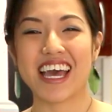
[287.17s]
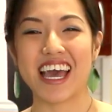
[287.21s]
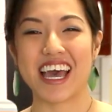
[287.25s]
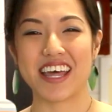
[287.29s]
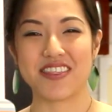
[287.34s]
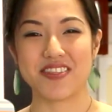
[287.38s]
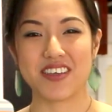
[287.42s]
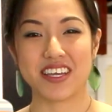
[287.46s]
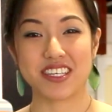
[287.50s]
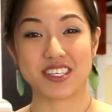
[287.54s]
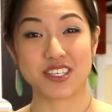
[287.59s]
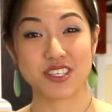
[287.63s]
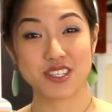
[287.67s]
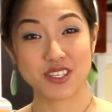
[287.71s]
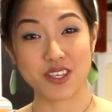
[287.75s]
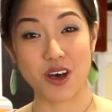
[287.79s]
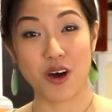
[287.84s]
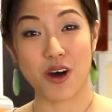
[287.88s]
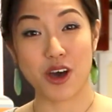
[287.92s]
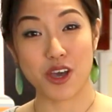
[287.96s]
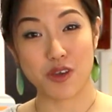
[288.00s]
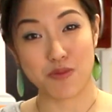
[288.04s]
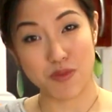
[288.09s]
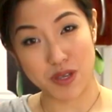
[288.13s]
And then
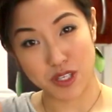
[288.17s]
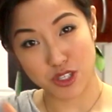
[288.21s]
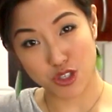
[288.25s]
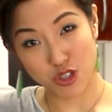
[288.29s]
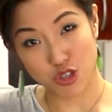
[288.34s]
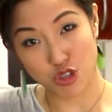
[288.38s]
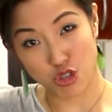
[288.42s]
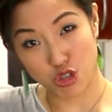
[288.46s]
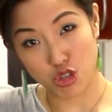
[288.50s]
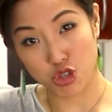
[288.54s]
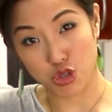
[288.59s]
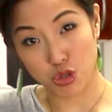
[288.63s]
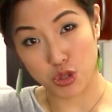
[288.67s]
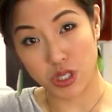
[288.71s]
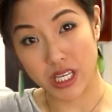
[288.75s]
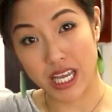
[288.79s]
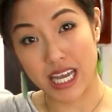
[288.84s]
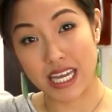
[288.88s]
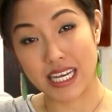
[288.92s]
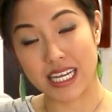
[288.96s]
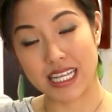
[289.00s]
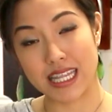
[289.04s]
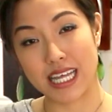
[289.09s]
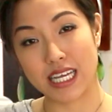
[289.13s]
soy means to
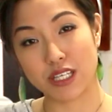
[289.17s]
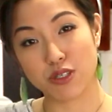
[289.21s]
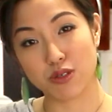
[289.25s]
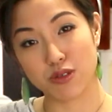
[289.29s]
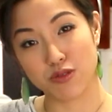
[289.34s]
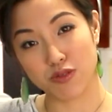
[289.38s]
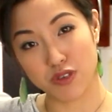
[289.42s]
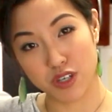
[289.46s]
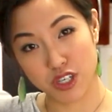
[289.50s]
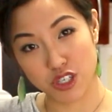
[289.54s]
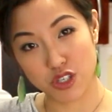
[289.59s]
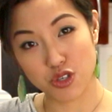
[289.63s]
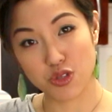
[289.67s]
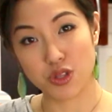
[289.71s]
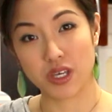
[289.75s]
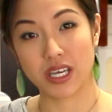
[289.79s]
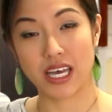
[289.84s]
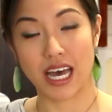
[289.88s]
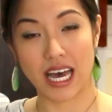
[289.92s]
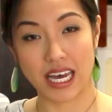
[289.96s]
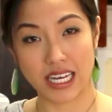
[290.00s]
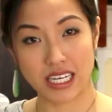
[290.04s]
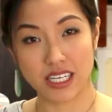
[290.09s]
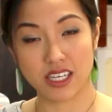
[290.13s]
julienne, and that's referring to the
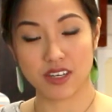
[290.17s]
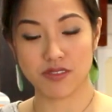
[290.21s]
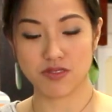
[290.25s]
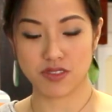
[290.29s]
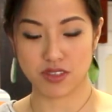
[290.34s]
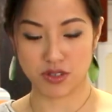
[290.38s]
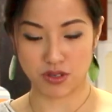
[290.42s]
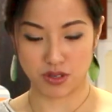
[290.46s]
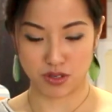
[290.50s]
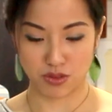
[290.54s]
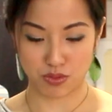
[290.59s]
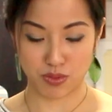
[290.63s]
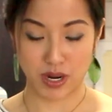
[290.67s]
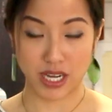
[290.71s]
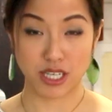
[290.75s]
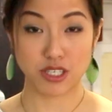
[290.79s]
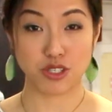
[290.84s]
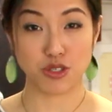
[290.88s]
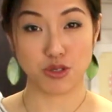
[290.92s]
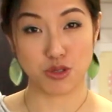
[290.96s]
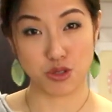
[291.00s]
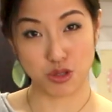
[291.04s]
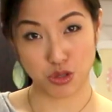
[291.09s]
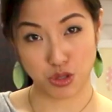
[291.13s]
cutting of the
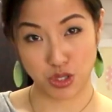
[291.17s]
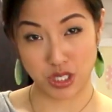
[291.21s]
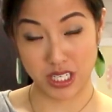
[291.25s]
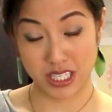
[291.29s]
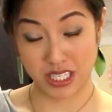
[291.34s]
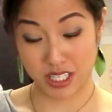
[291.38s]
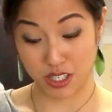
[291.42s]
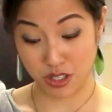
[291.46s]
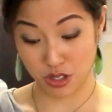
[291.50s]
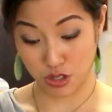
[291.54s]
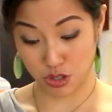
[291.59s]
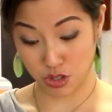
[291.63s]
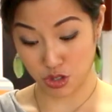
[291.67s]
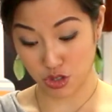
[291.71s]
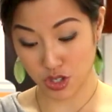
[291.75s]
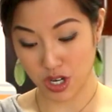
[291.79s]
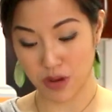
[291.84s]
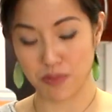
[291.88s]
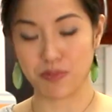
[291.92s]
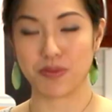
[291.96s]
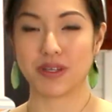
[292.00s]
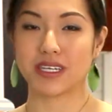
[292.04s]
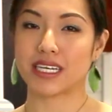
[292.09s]
rice noodle sheets into strips.